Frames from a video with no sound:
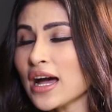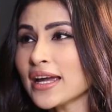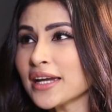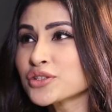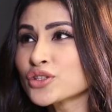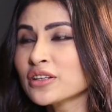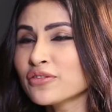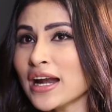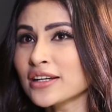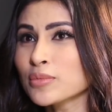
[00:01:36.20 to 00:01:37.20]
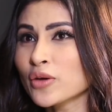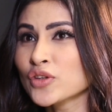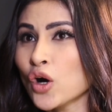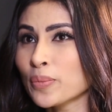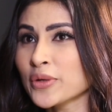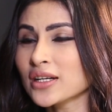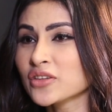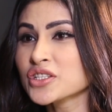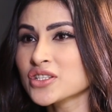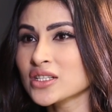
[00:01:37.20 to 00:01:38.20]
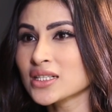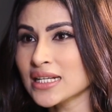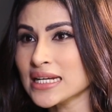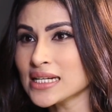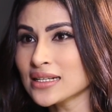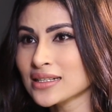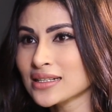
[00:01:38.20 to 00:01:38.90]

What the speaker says: I used to think Phantom of the Opera, Christian Day.